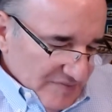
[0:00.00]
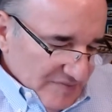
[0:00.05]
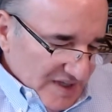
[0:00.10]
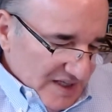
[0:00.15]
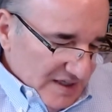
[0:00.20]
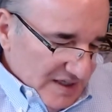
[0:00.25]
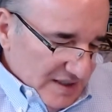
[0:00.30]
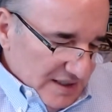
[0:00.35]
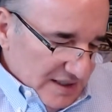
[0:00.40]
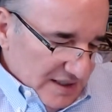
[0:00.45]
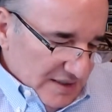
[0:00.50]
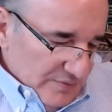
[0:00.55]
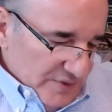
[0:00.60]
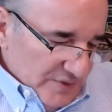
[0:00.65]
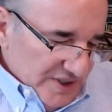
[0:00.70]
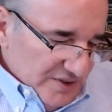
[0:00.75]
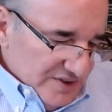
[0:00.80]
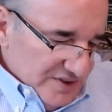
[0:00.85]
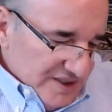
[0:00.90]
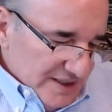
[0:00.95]
When
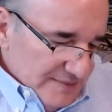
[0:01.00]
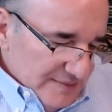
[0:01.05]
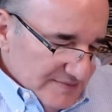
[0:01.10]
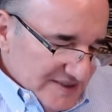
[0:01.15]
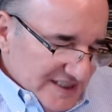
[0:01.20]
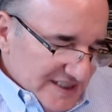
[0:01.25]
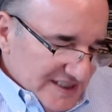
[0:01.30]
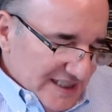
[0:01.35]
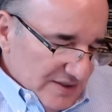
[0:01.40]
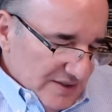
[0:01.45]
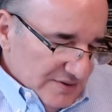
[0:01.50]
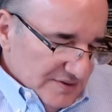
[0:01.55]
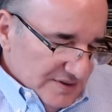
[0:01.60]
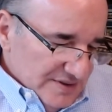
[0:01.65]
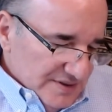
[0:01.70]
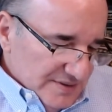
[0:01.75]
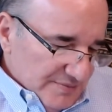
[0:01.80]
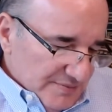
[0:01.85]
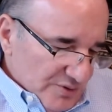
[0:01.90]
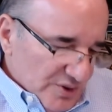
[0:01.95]
you come down,
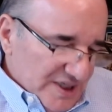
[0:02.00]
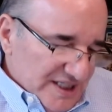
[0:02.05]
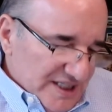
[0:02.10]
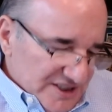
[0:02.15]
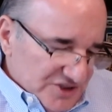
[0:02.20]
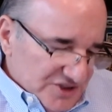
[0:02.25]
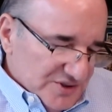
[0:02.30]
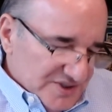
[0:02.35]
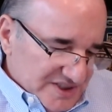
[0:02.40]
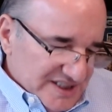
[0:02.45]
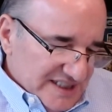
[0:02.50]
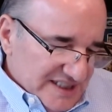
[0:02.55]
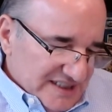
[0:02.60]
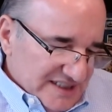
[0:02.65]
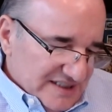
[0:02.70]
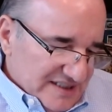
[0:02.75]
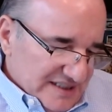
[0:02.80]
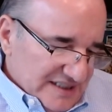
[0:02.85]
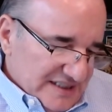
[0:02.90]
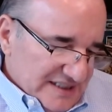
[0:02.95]
the more interesting
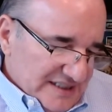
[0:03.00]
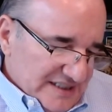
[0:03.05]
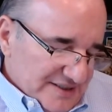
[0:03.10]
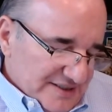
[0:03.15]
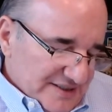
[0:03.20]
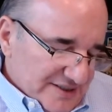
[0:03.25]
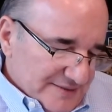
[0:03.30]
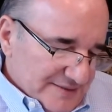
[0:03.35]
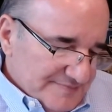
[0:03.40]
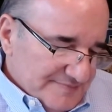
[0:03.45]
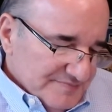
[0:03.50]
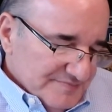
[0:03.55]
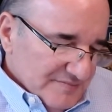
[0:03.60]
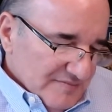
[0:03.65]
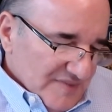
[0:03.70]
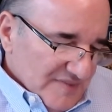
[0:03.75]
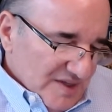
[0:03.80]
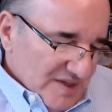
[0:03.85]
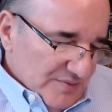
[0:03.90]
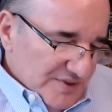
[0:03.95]
thing here,
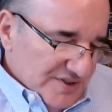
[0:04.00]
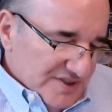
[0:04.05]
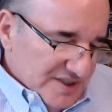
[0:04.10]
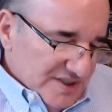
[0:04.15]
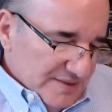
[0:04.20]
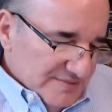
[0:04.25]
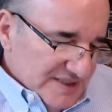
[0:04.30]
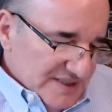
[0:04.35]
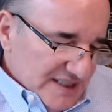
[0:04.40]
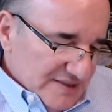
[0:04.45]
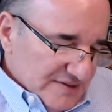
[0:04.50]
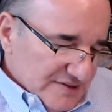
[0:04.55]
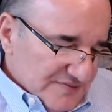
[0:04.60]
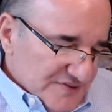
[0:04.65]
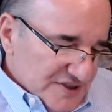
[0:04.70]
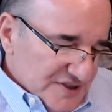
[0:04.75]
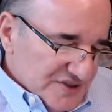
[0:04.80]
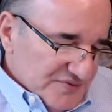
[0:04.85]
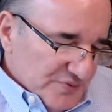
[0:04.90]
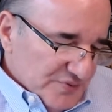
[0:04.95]
when you come down to
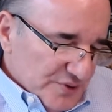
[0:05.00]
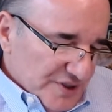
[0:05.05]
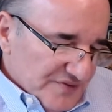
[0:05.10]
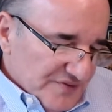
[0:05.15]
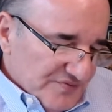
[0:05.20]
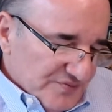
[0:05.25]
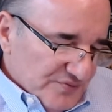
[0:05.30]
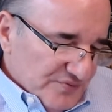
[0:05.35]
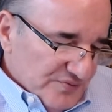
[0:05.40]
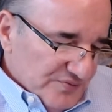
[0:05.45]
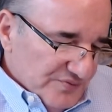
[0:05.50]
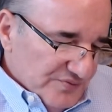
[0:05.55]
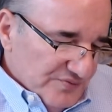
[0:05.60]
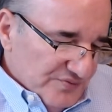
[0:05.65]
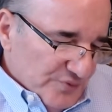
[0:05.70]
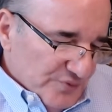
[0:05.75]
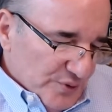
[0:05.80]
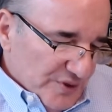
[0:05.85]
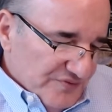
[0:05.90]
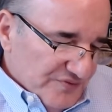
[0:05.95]
verse
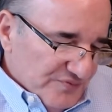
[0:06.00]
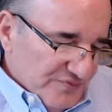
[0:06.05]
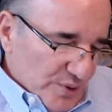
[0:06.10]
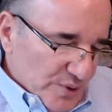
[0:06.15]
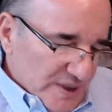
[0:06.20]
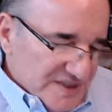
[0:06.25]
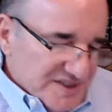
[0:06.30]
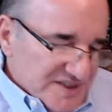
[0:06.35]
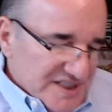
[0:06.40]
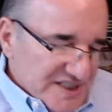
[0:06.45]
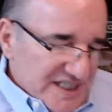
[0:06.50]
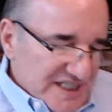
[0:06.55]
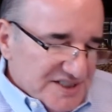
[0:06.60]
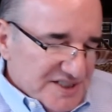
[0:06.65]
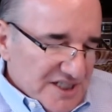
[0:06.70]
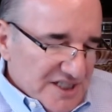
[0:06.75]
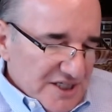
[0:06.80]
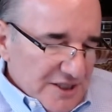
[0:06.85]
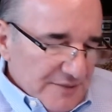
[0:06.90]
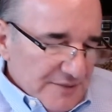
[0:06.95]
44, it says,
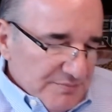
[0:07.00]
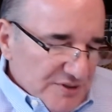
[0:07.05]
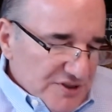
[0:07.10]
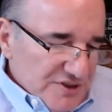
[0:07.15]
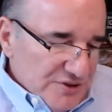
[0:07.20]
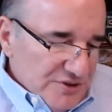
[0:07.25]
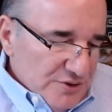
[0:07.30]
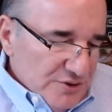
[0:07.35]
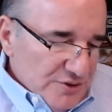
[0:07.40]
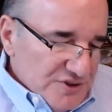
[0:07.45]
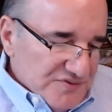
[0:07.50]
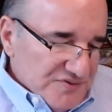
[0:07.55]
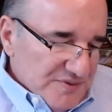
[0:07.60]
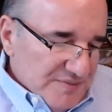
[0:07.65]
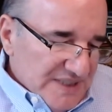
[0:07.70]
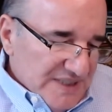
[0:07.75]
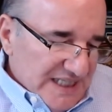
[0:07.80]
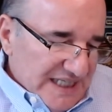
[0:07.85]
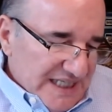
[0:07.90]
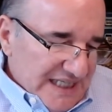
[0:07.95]
"But news from
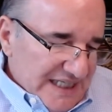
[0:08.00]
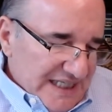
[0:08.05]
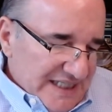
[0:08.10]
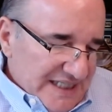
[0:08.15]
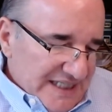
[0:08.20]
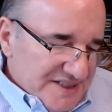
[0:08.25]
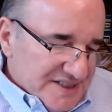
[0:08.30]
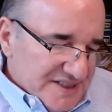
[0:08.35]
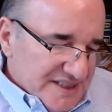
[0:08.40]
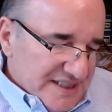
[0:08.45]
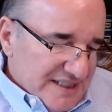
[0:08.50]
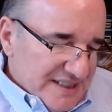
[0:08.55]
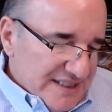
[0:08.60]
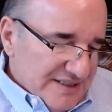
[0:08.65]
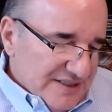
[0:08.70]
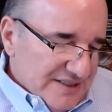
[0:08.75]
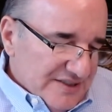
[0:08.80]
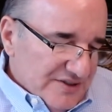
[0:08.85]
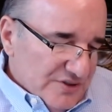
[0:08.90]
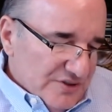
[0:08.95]
the east and
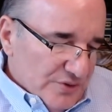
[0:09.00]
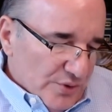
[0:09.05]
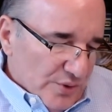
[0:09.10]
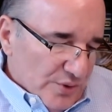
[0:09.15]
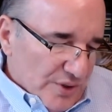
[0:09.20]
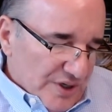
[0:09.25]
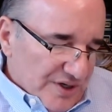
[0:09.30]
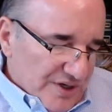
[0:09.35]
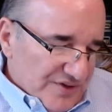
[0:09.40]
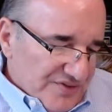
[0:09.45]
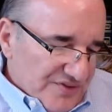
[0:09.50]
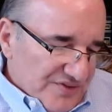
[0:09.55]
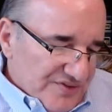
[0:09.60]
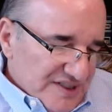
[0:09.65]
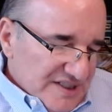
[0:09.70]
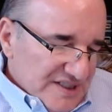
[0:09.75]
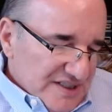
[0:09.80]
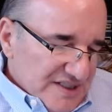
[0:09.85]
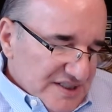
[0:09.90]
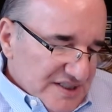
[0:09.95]
the north
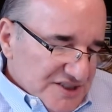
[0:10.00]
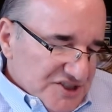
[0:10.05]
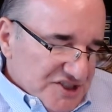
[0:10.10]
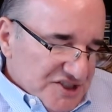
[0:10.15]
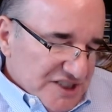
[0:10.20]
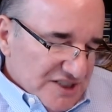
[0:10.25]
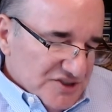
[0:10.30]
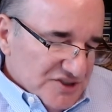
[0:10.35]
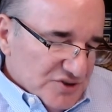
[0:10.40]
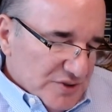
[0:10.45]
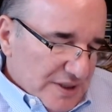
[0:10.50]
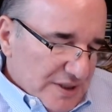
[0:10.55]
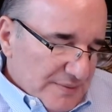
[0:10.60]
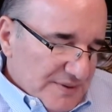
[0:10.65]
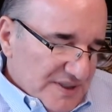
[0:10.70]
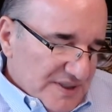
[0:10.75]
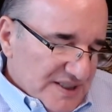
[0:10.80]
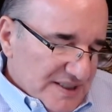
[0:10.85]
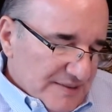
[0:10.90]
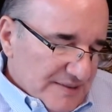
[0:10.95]
shall
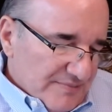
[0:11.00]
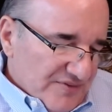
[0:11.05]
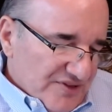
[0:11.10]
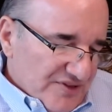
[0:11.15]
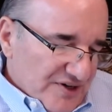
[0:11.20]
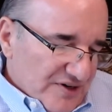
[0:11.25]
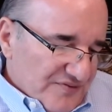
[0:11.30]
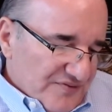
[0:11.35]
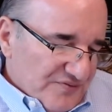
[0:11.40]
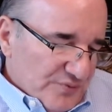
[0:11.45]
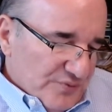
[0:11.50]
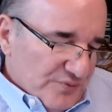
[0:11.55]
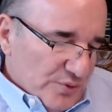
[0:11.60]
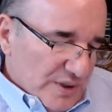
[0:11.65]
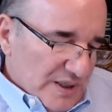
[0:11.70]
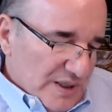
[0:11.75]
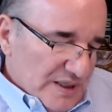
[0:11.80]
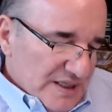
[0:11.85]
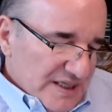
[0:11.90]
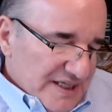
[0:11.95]
trouble him.
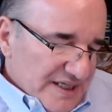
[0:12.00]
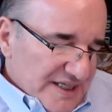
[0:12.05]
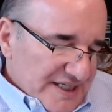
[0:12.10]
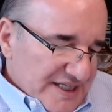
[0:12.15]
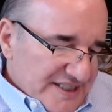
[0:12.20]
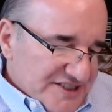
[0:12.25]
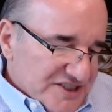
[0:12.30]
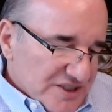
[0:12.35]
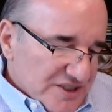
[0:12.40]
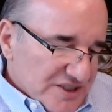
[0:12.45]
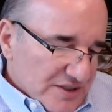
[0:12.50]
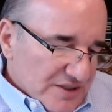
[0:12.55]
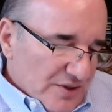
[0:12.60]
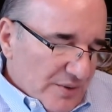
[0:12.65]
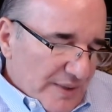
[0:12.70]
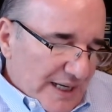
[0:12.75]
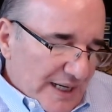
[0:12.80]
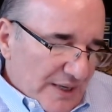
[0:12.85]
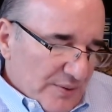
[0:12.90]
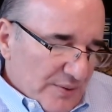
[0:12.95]
Therefore, he shall go
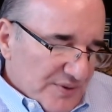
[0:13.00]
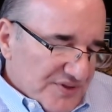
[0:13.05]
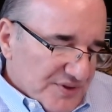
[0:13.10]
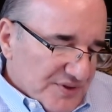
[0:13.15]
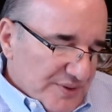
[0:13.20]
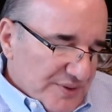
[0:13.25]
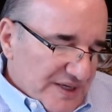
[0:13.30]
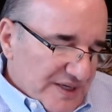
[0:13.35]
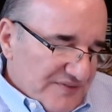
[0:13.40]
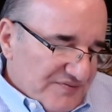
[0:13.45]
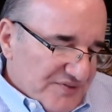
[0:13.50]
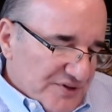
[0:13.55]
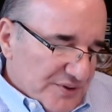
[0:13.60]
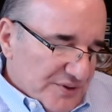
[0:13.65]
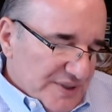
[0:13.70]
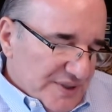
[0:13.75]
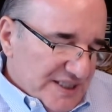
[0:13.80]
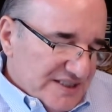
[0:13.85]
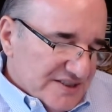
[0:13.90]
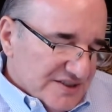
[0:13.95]
out with a great
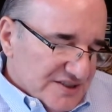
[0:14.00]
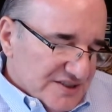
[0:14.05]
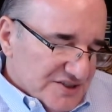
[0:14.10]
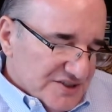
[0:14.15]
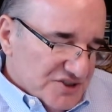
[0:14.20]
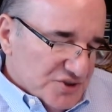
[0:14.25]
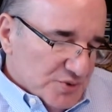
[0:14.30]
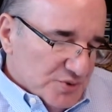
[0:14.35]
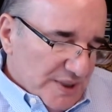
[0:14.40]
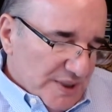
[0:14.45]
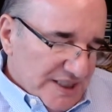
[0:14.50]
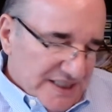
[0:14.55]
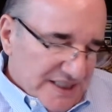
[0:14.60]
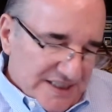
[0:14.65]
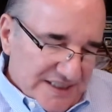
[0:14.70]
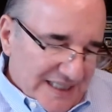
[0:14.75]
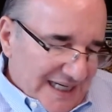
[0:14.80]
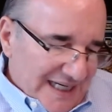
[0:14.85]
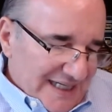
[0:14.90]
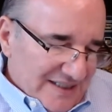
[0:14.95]
fury to destroy and
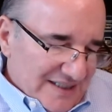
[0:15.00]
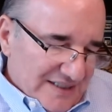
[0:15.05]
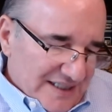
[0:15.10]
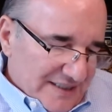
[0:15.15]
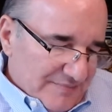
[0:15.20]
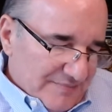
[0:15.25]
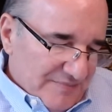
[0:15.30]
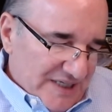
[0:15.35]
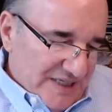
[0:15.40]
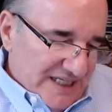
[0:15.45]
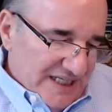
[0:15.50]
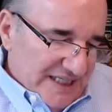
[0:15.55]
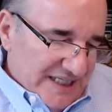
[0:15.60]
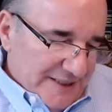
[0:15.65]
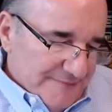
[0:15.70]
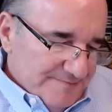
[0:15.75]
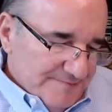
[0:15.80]
annihilate many.